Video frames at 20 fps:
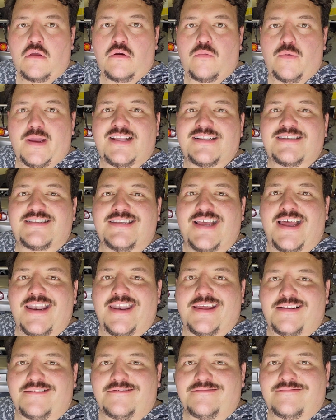we can
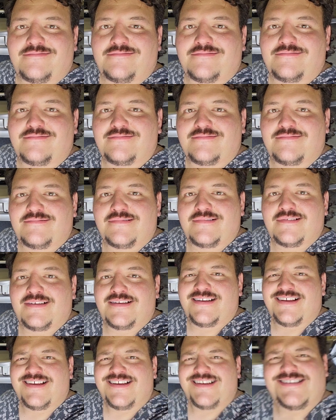send it.
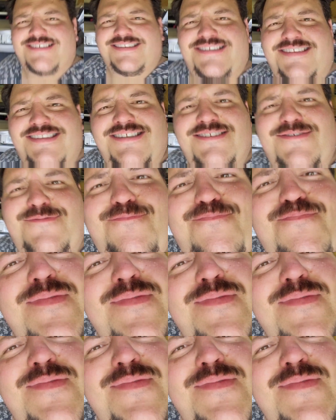Just